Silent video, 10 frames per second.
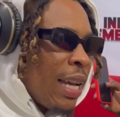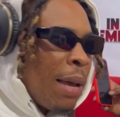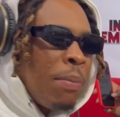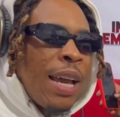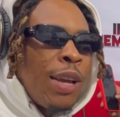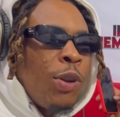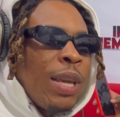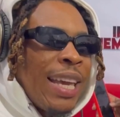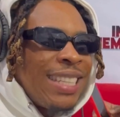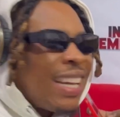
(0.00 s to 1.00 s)
and he I
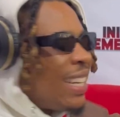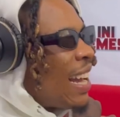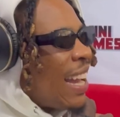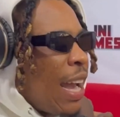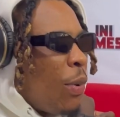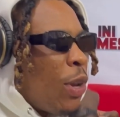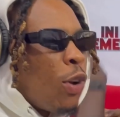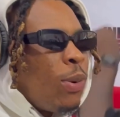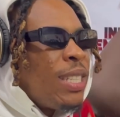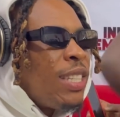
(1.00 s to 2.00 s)
not get, and that guy would
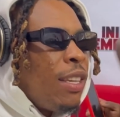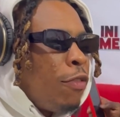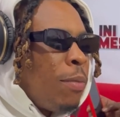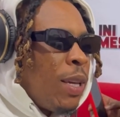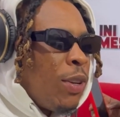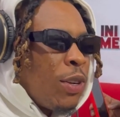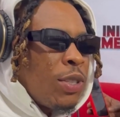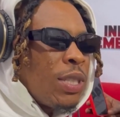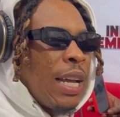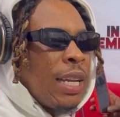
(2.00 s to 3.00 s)
always give me, you
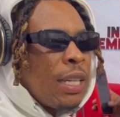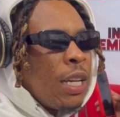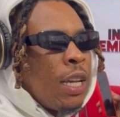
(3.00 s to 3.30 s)
understand.